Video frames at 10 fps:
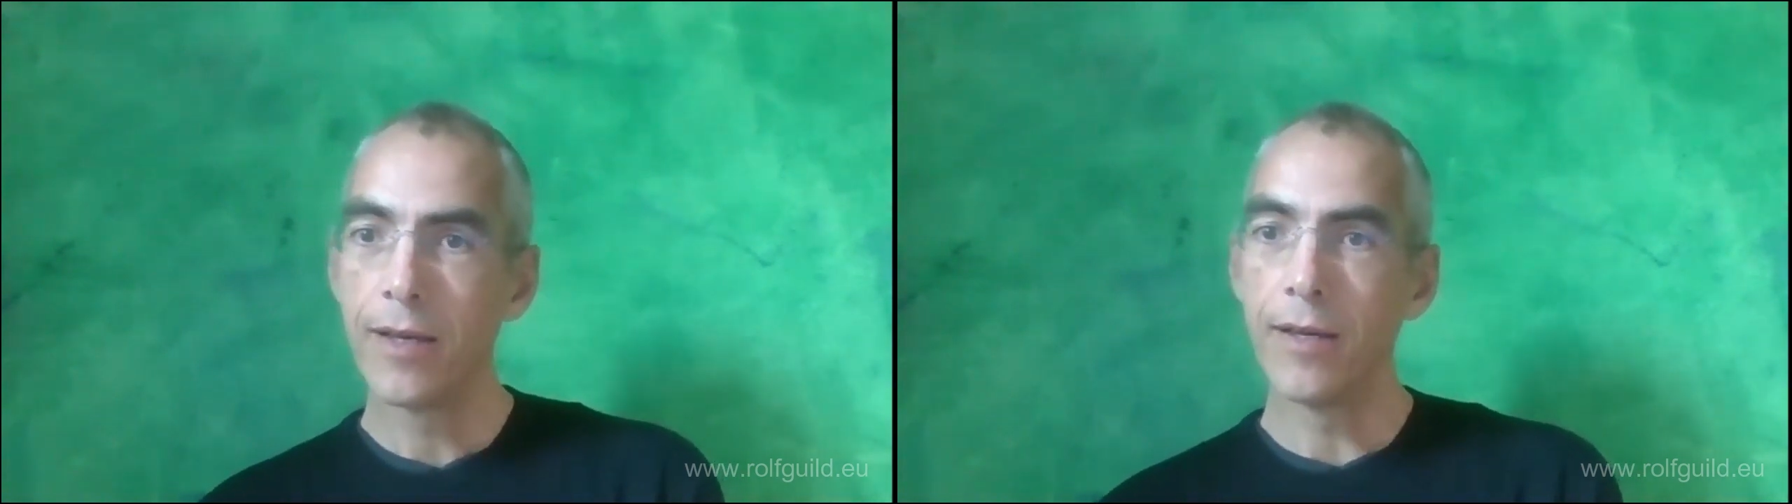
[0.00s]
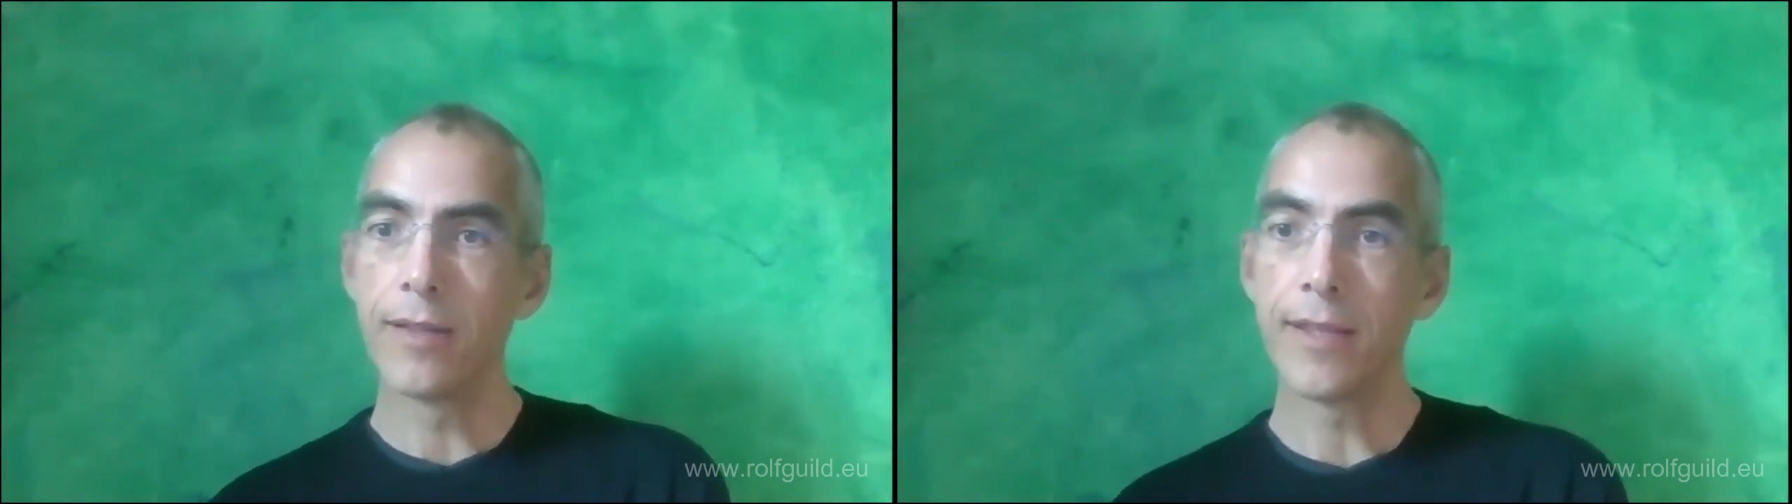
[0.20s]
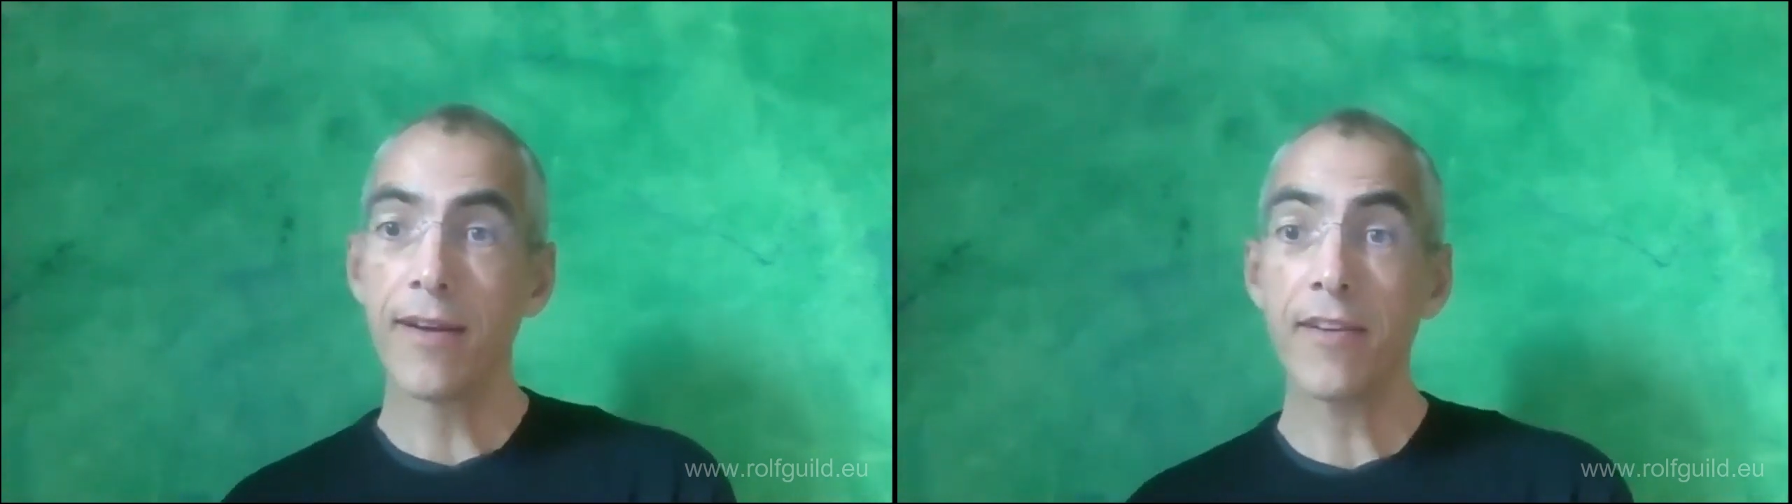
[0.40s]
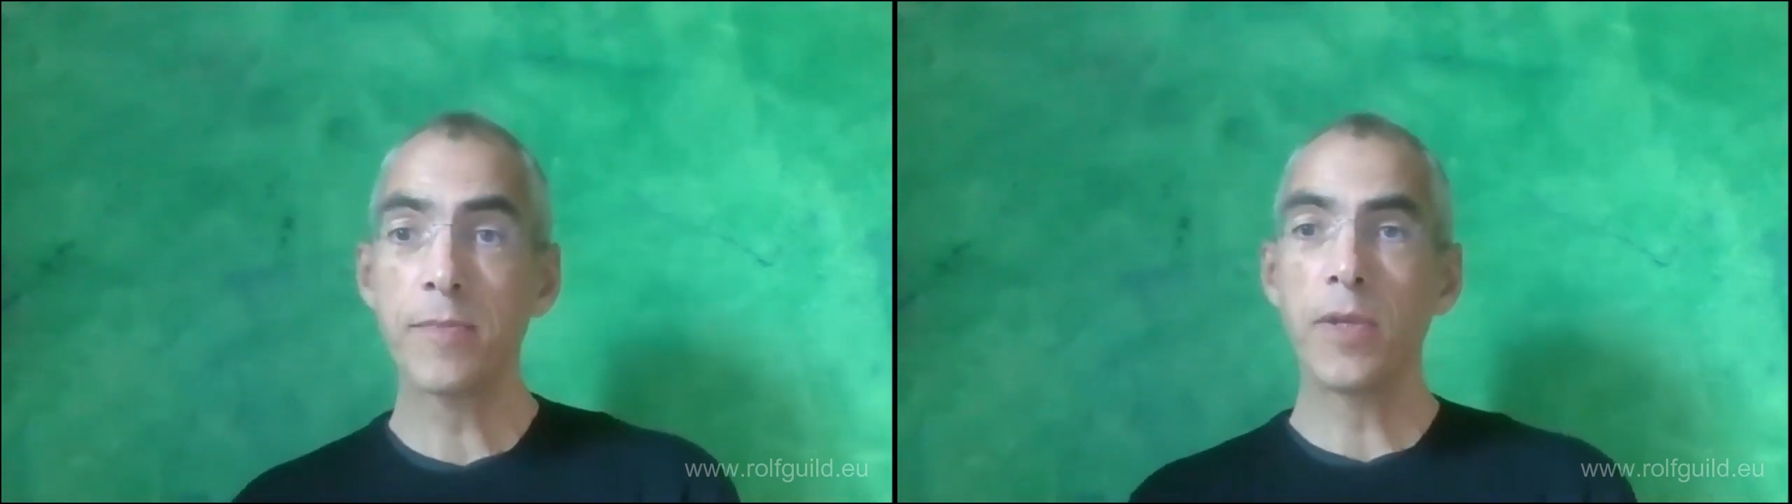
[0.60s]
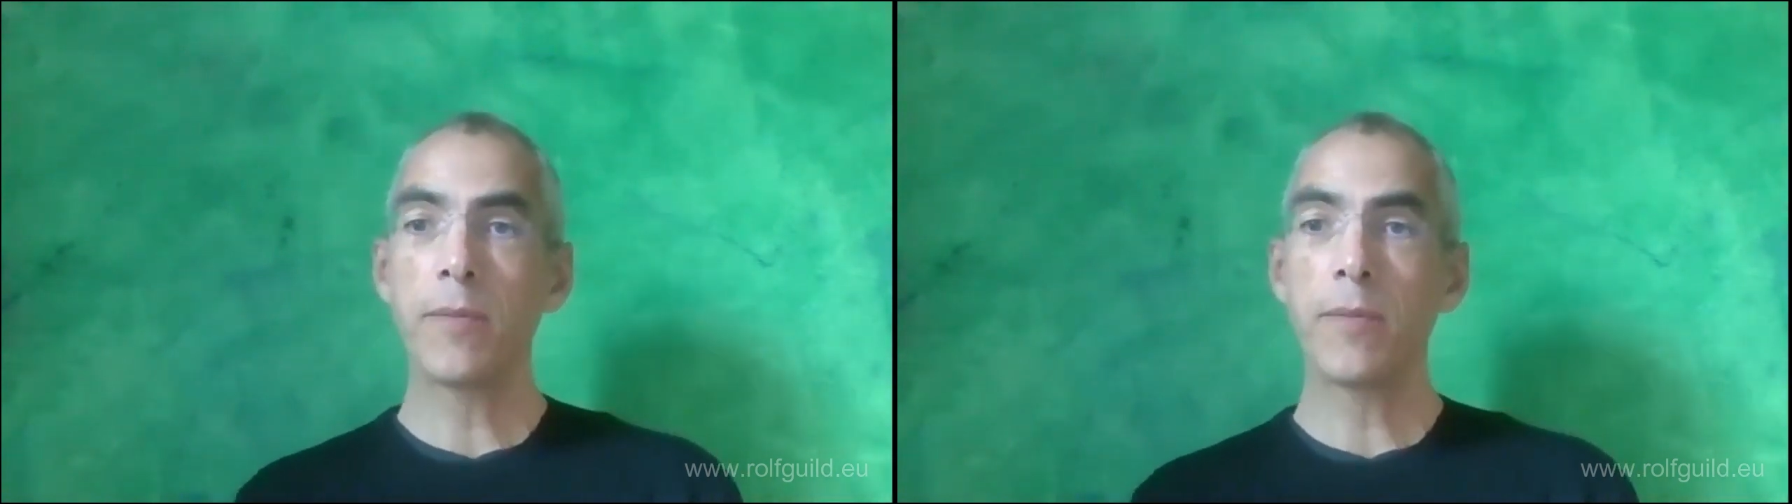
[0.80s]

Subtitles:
There has been